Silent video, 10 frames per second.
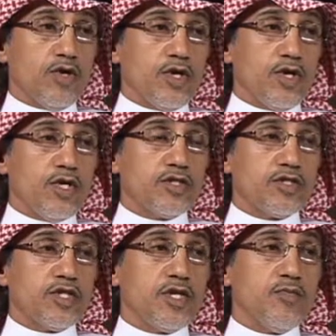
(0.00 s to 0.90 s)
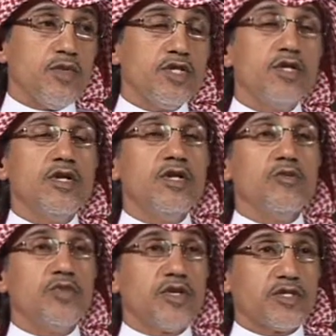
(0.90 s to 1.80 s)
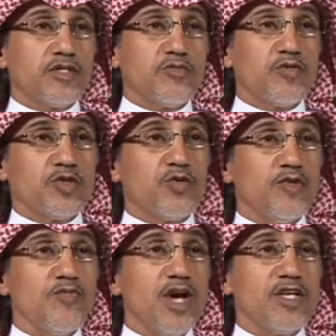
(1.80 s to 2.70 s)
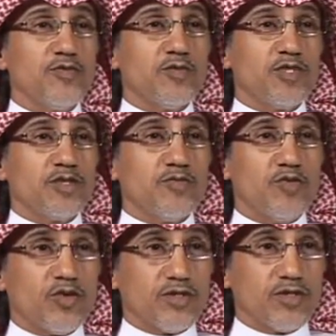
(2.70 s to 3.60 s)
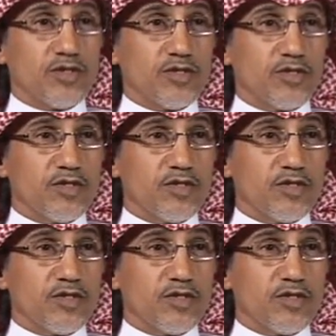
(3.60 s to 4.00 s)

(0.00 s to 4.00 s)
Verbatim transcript: he is the middle person between management and boards.